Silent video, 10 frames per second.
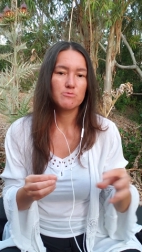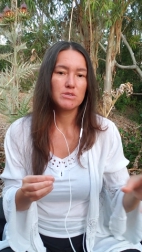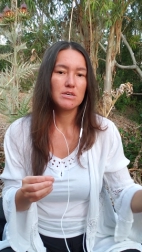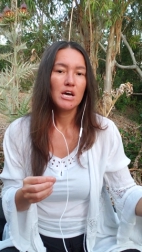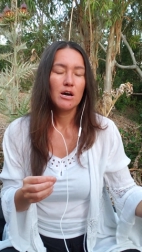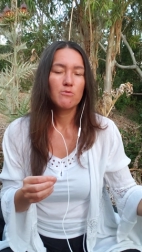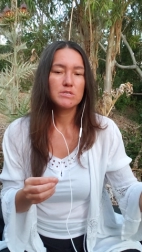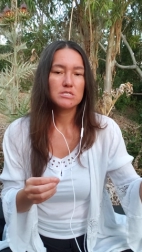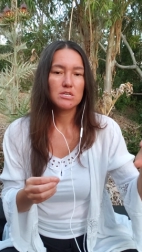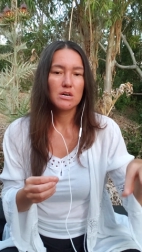We
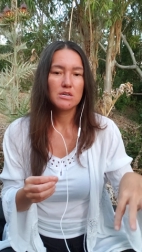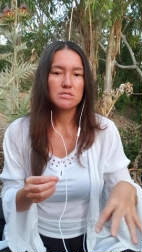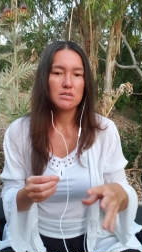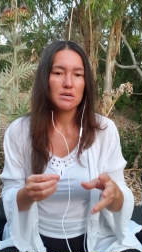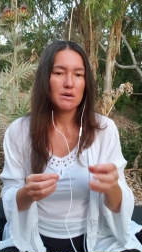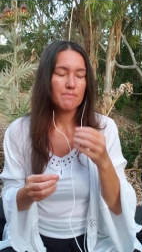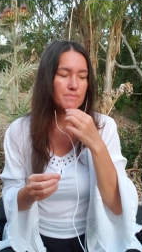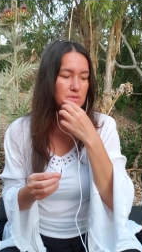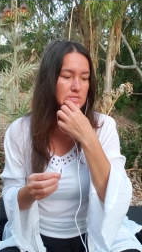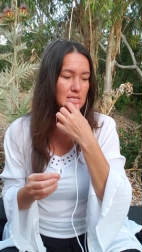start
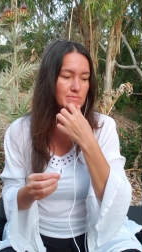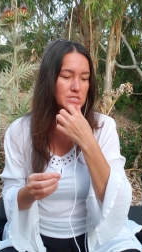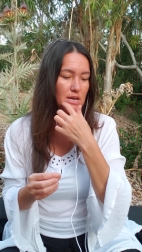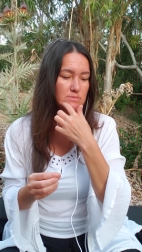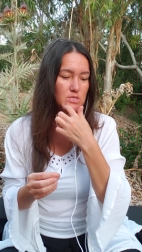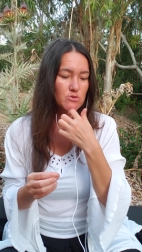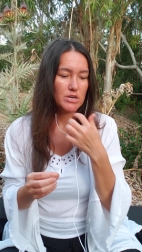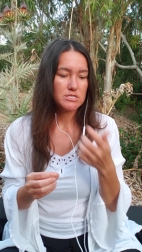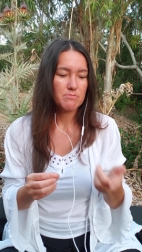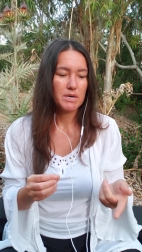sometimes you
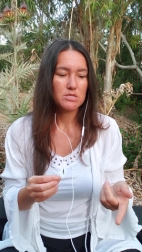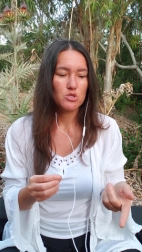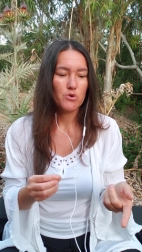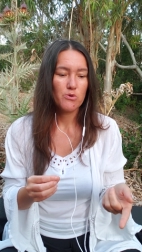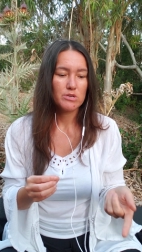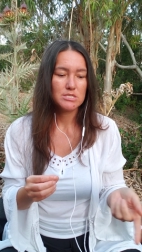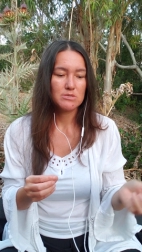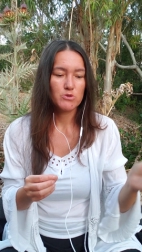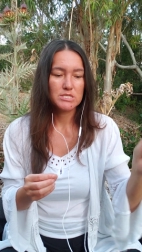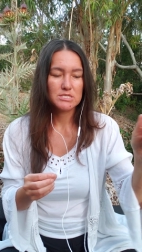guys might notice
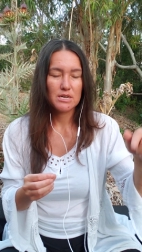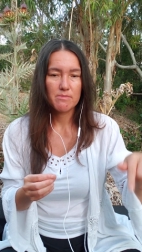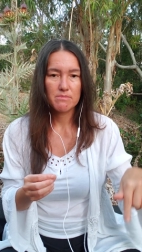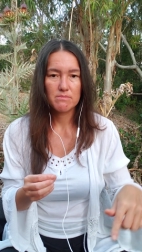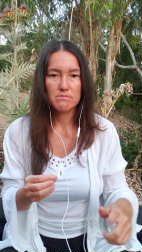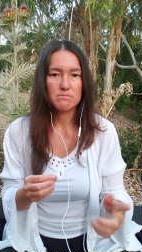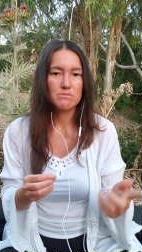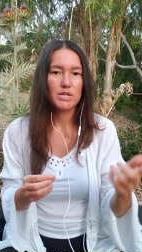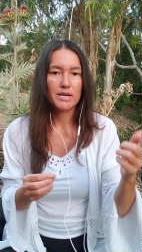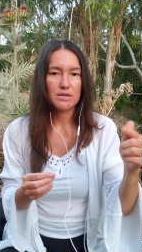when
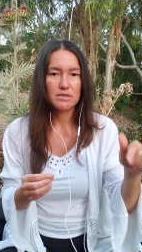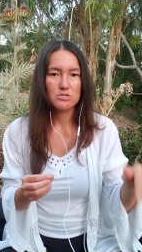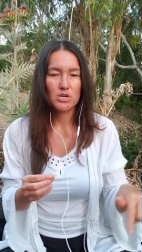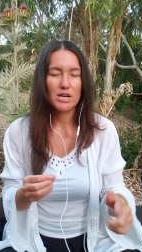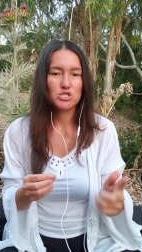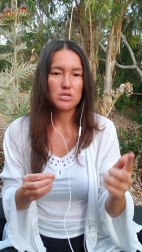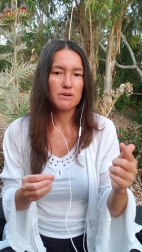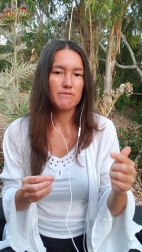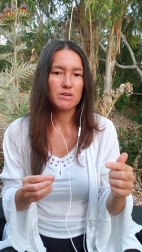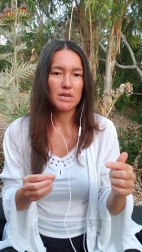some like a tragic
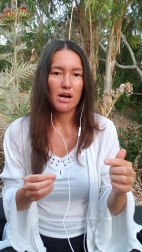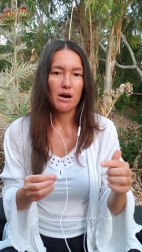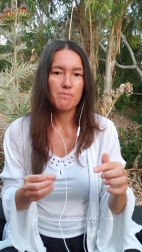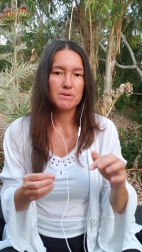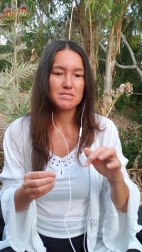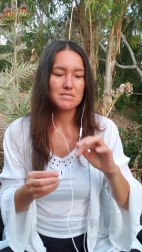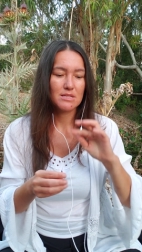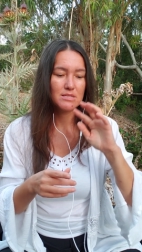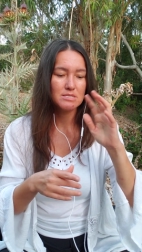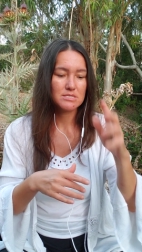event happens,
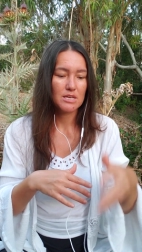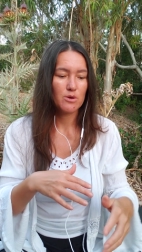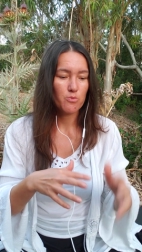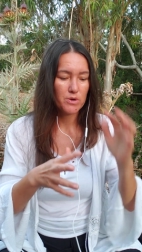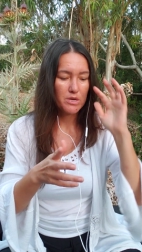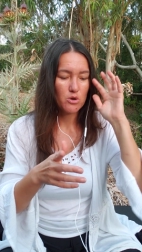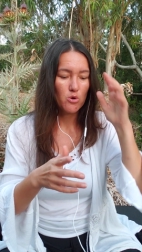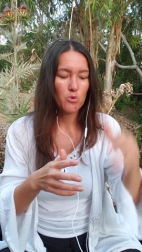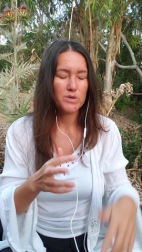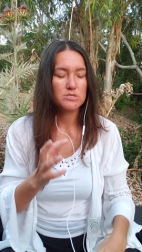and let's say we
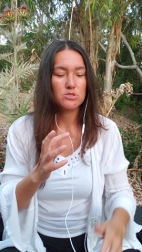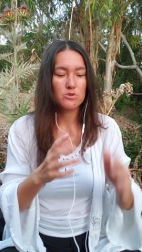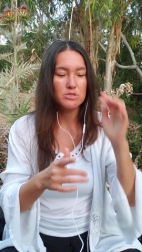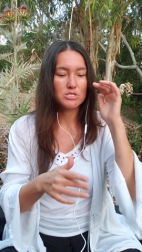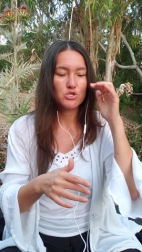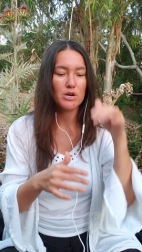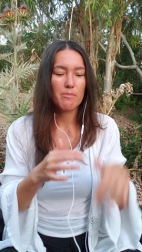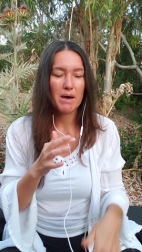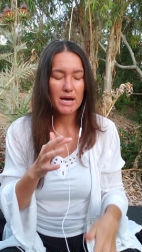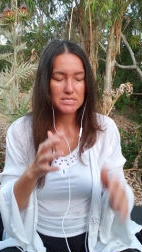go into this
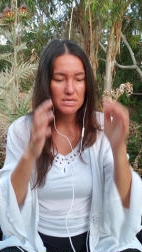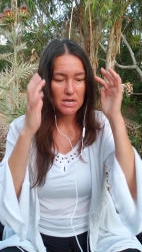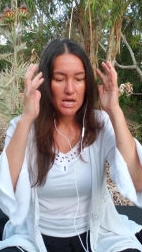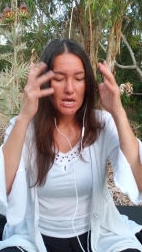dramatic